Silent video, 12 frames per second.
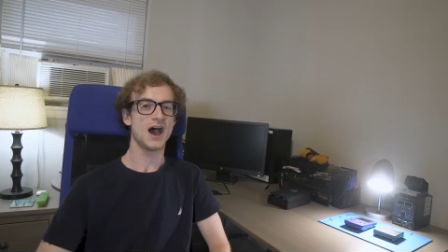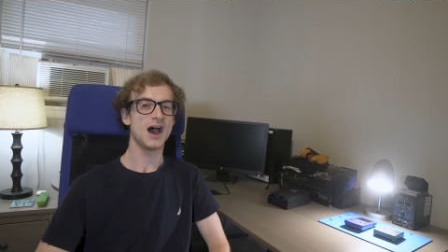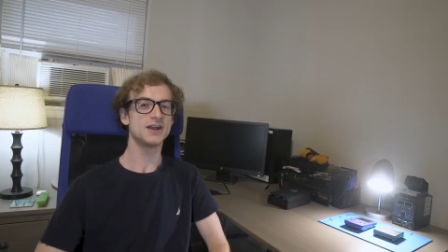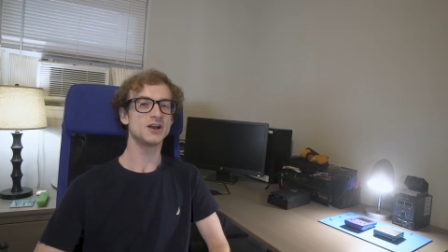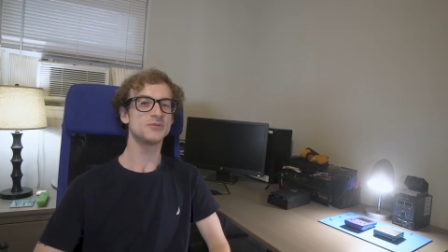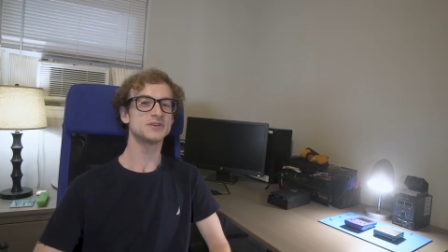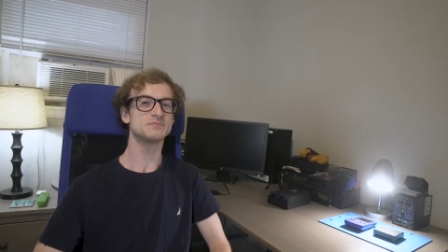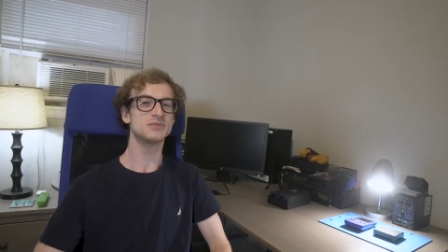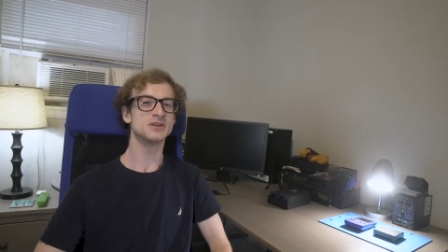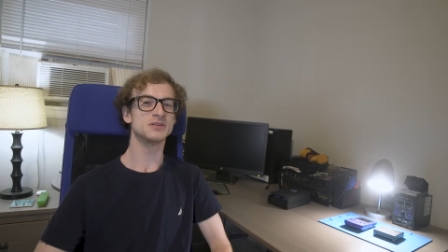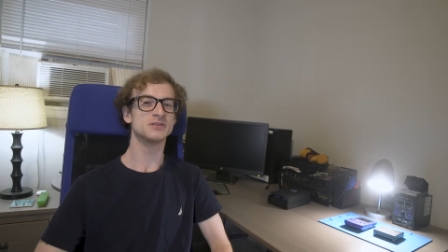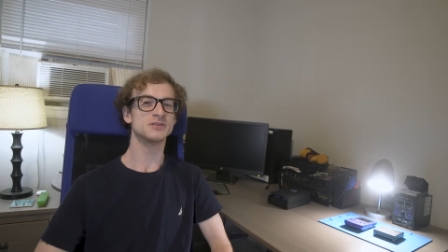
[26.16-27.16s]
I'd always
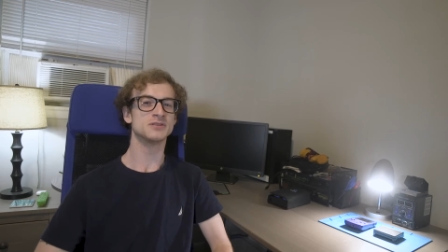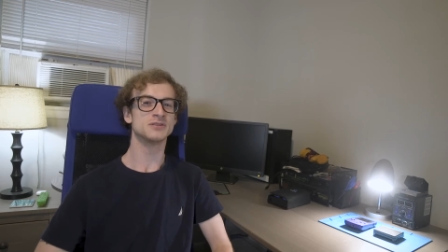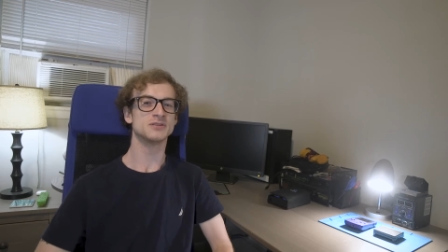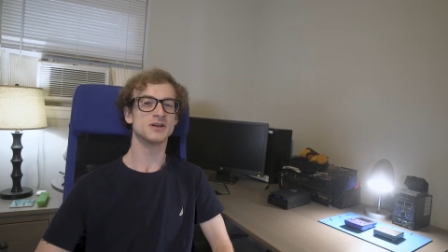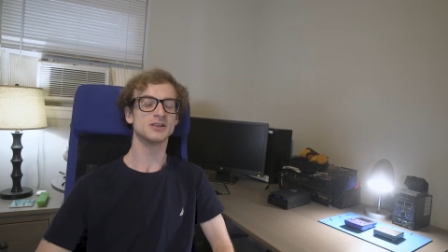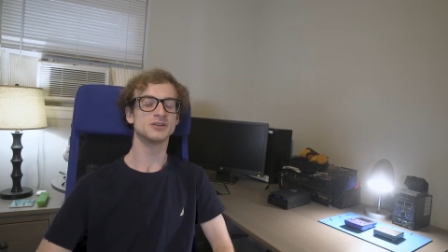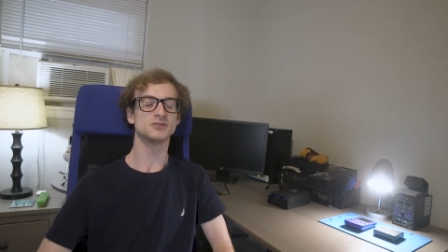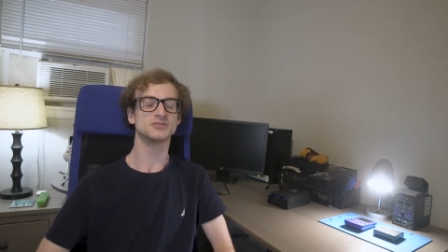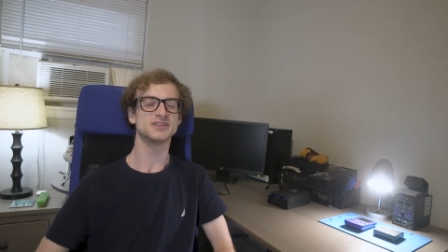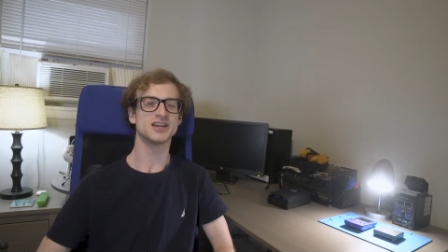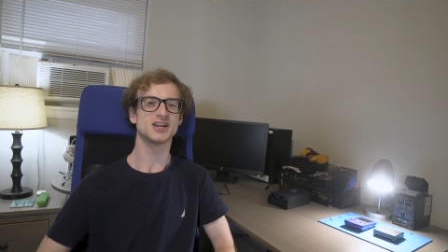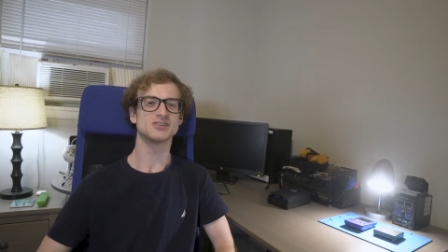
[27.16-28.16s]
been a little
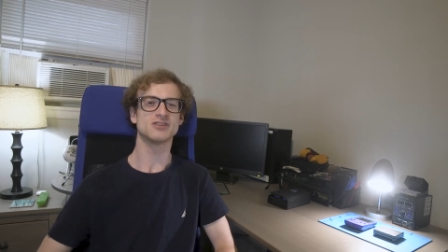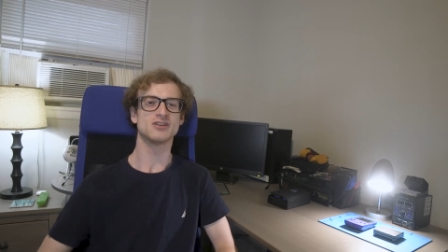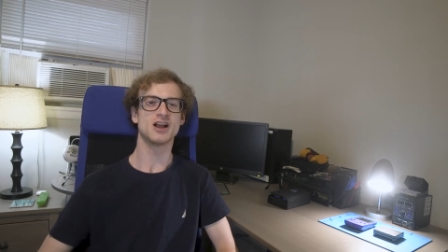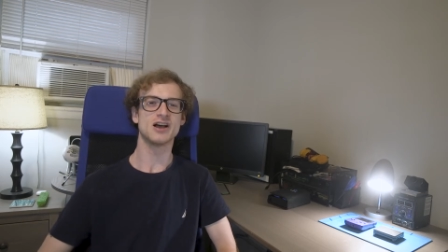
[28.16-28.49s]
tinkerer.